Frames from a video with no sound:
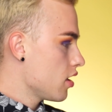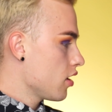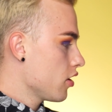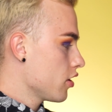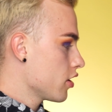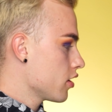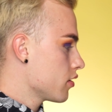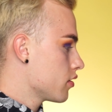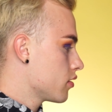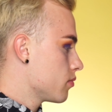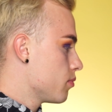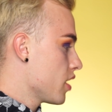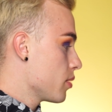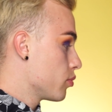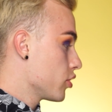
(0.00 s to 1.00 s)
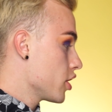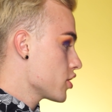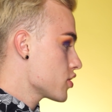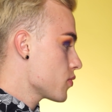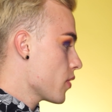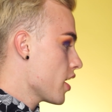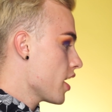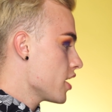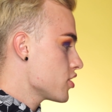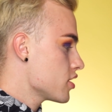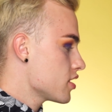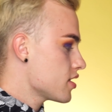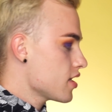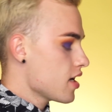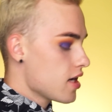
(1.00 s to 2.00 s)
or my brush wet I
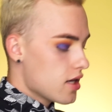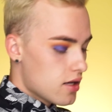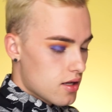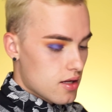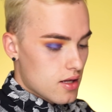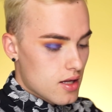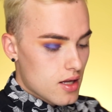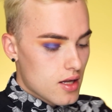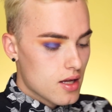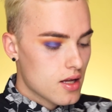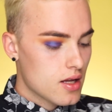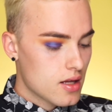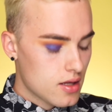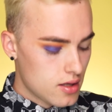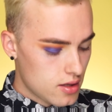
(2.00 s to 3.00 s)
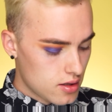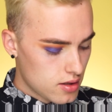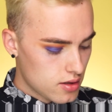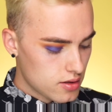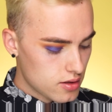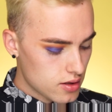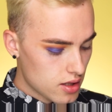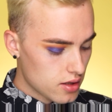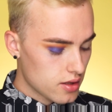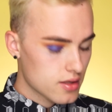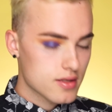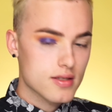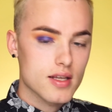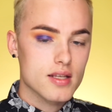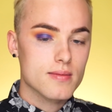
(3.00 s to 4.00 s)
should say, so that
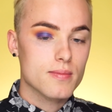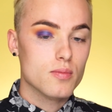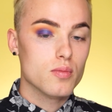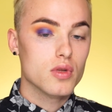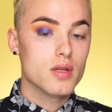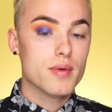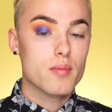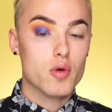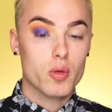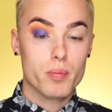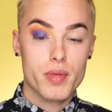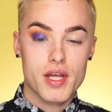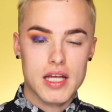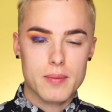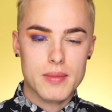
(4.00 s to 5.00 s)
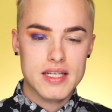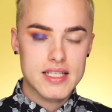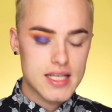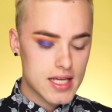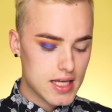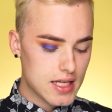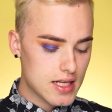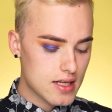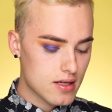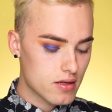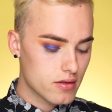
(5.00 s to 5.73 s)
this is a little bit more pigmented.